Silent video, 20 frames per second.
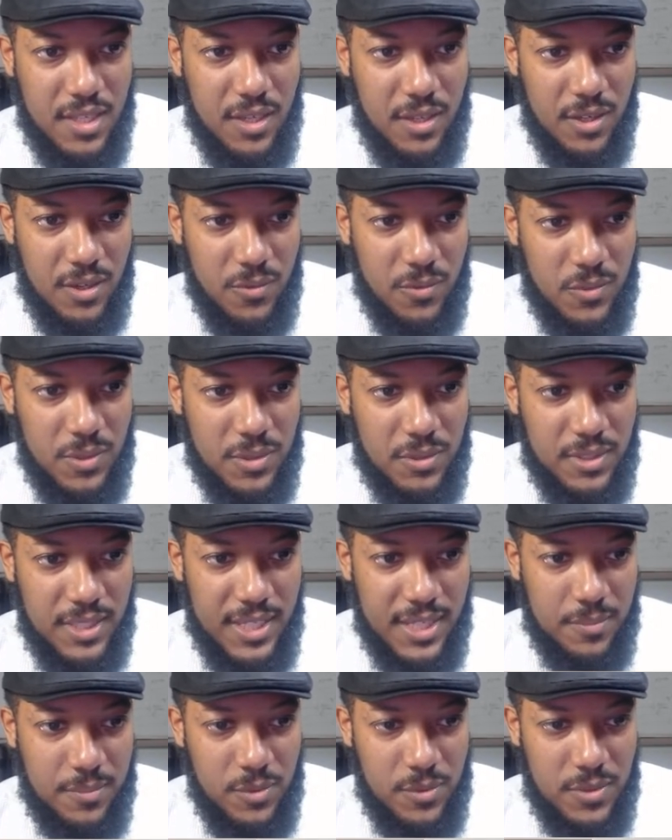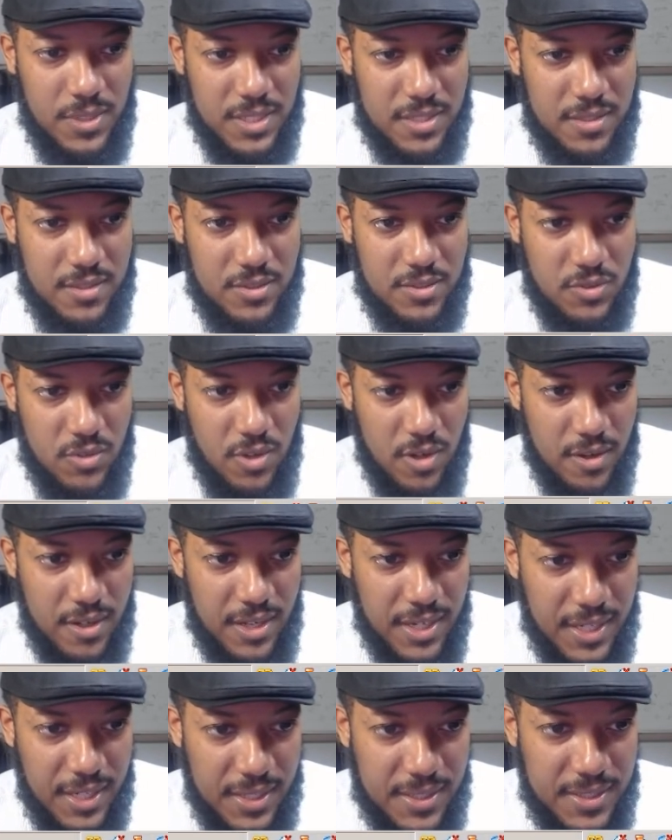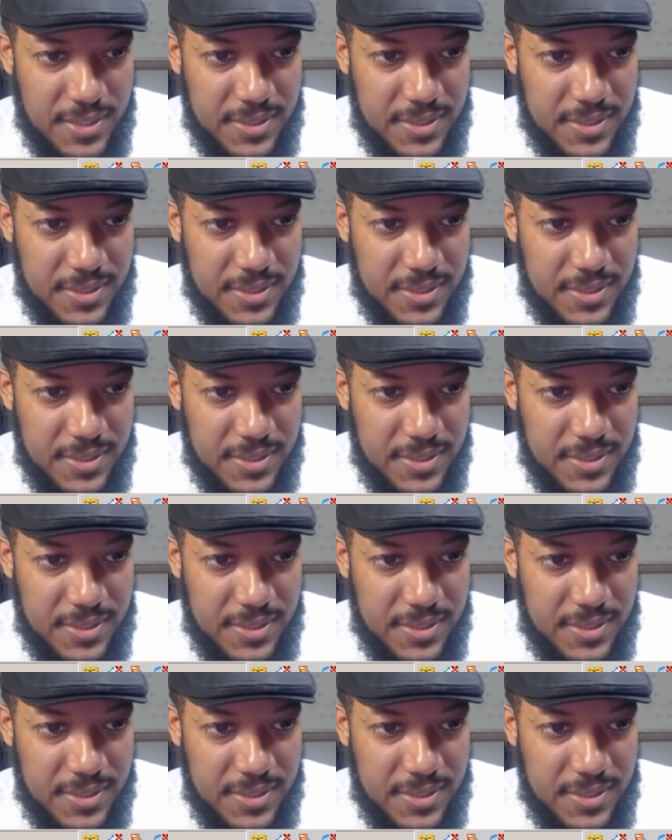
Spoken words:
and we'll label this drawing.